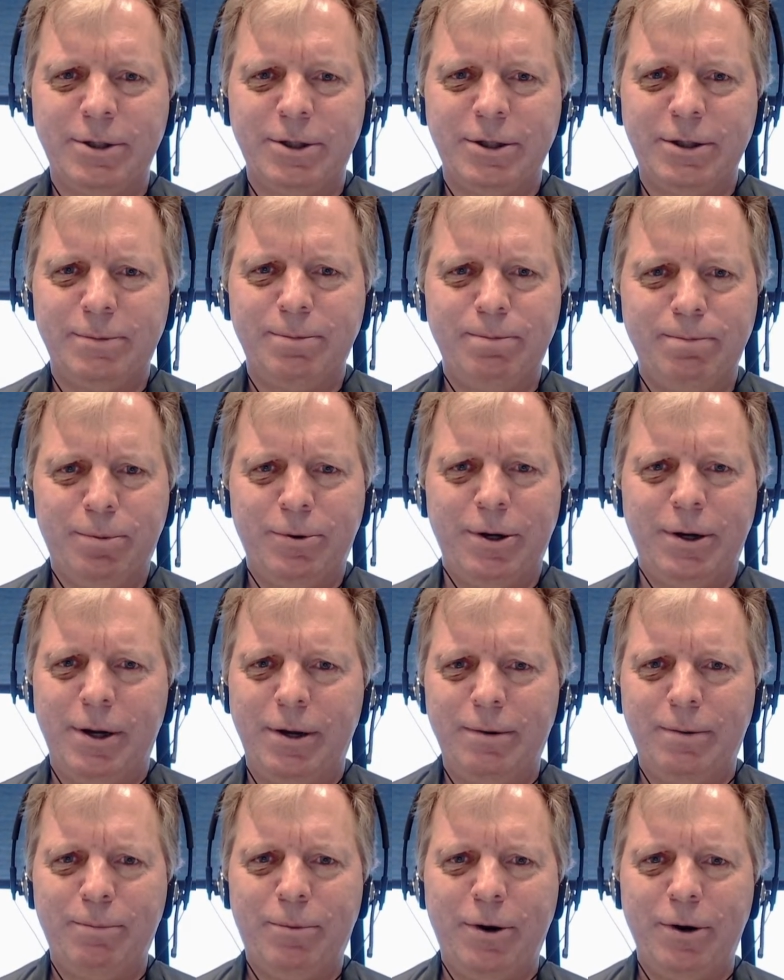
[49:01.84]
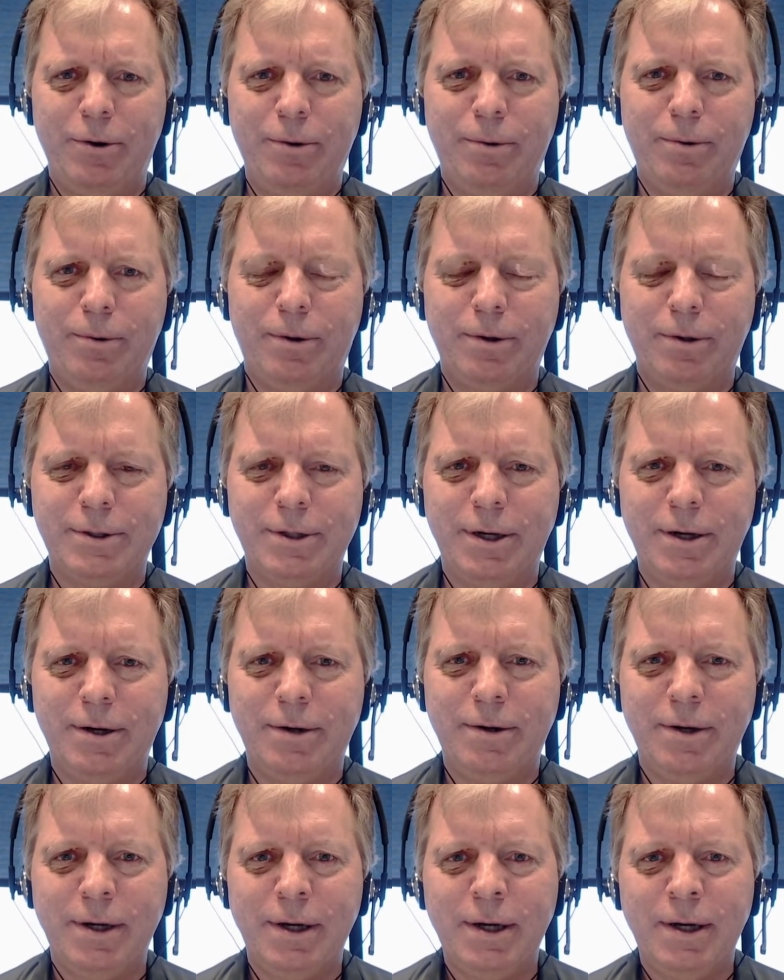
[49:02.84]
which is pretty pretty cool.
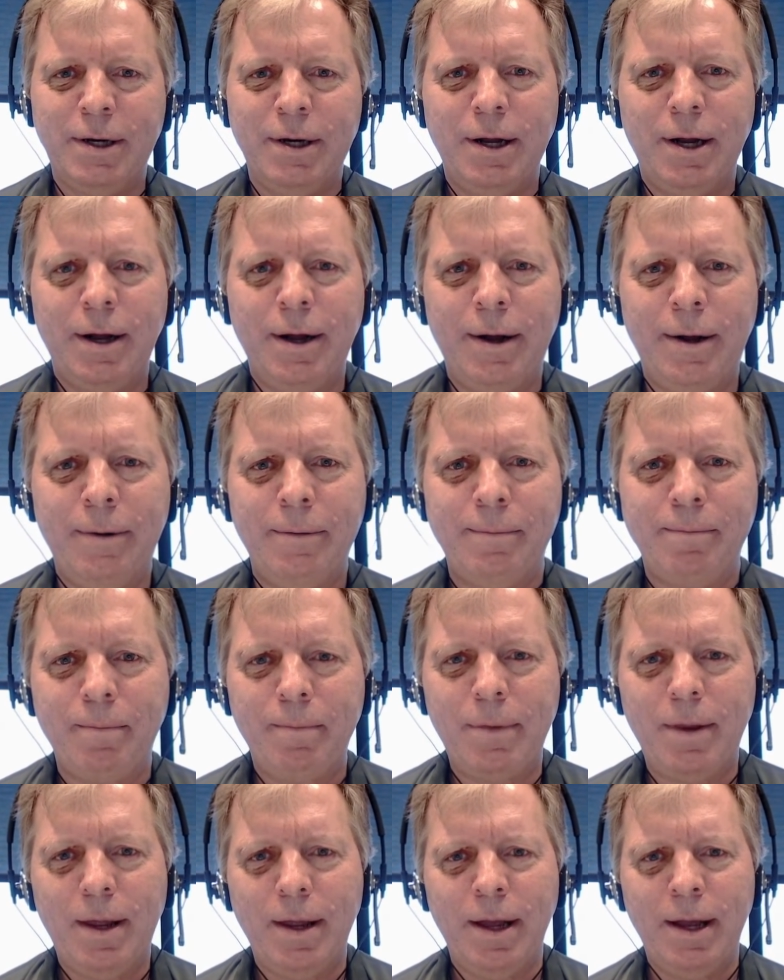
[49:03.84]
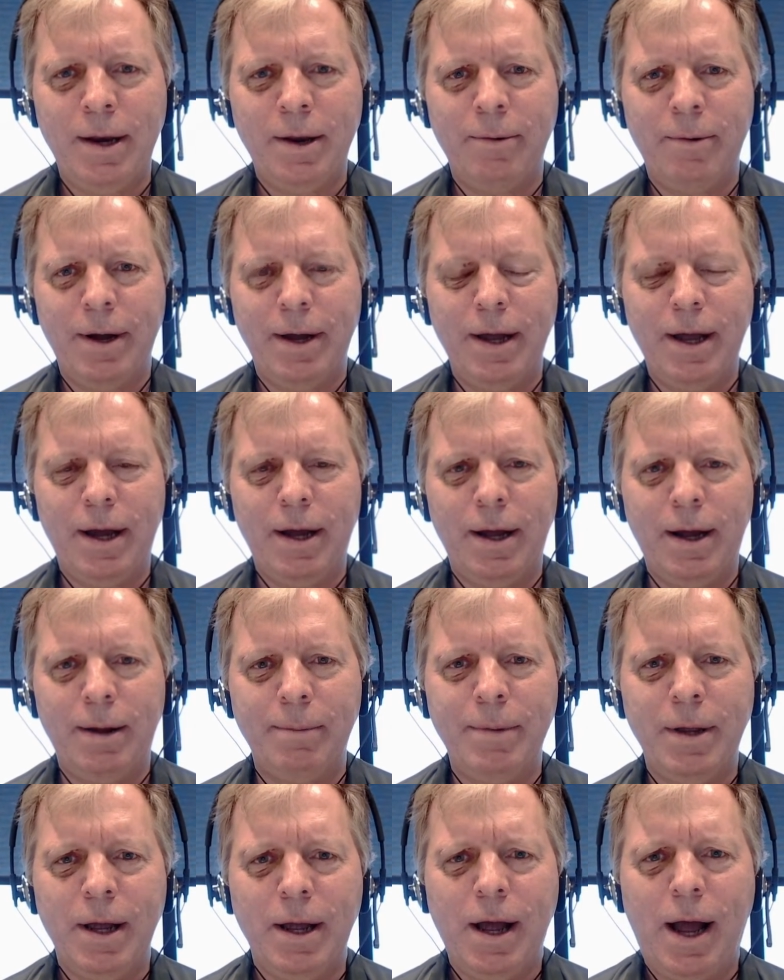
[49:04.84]
So, um, anyway,
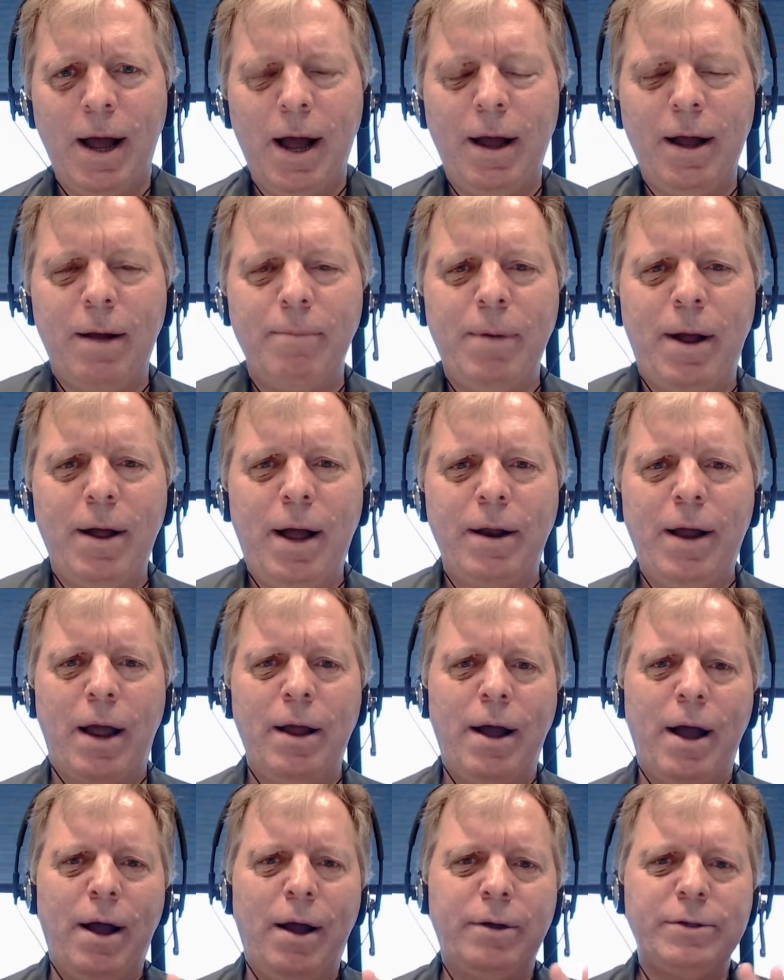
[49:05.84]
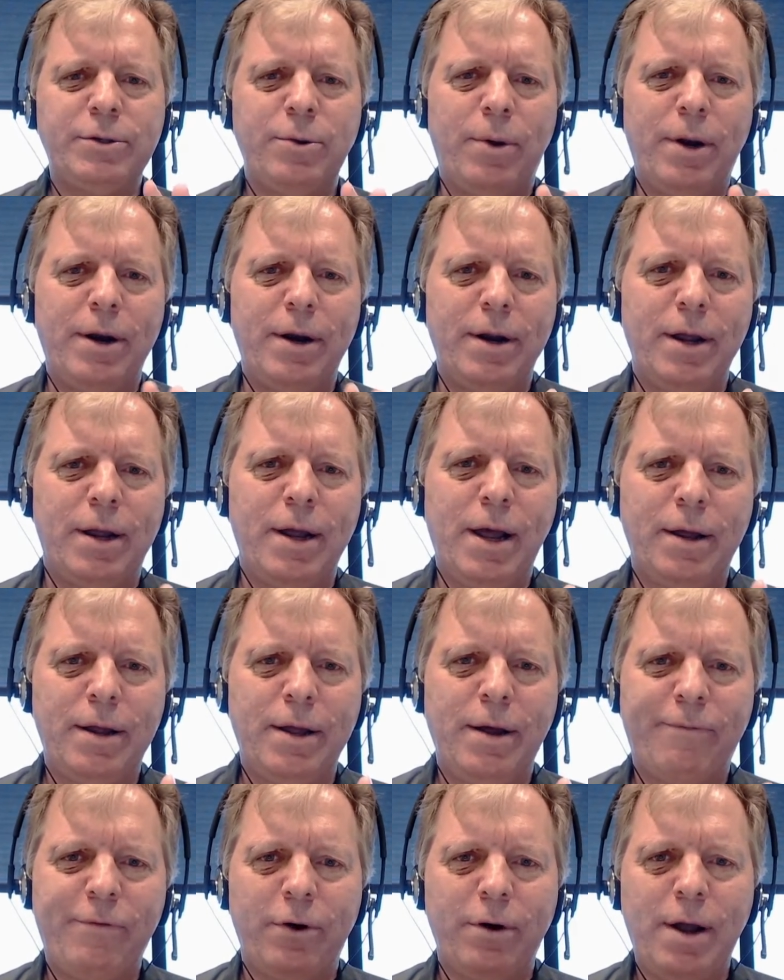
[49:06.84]
um, I, I also wanted to c-
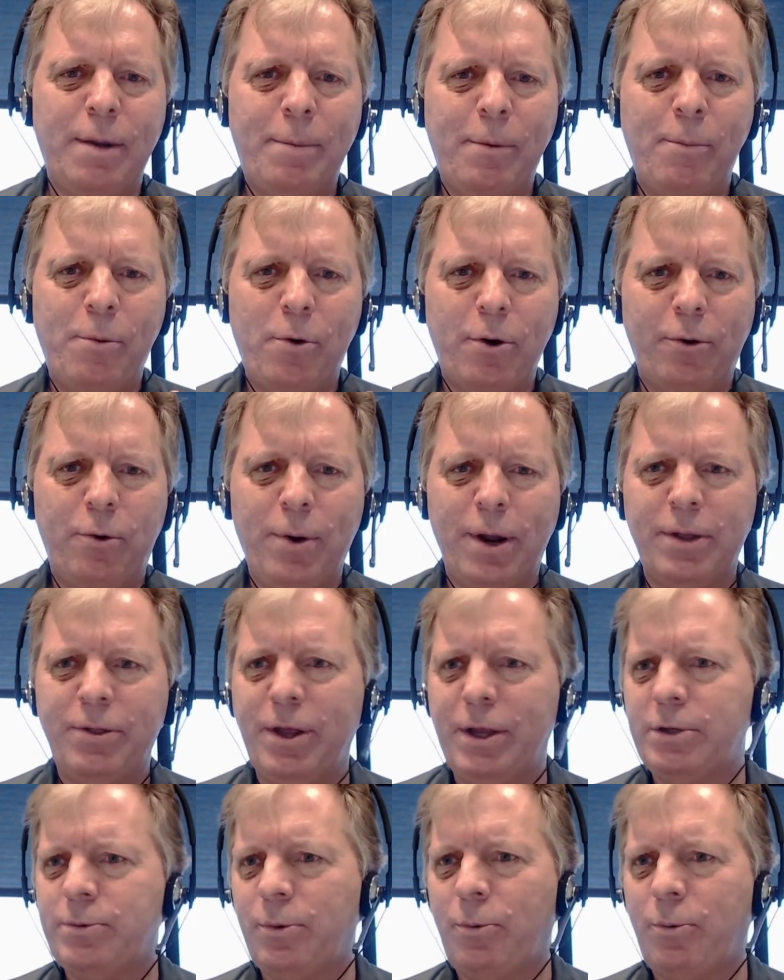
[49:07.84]
cover a couple more quick things.